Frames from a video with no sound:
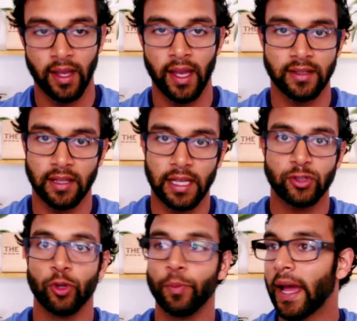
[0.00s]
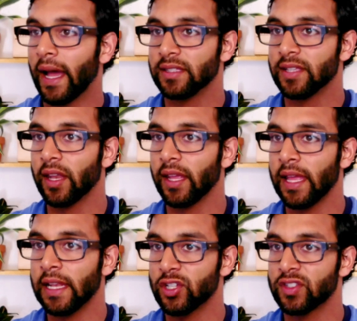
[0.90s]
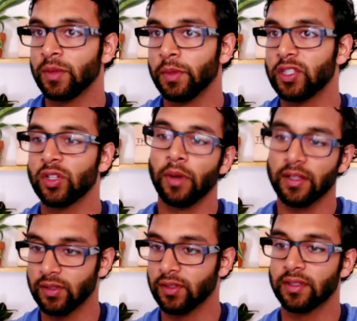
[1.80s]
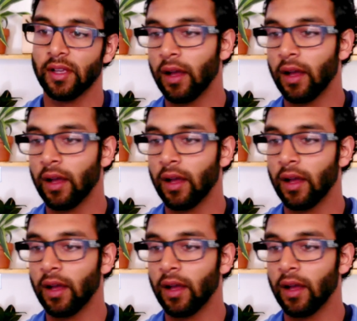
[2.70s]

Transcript: Has electrode pads on it, and it just stimulates your muscles.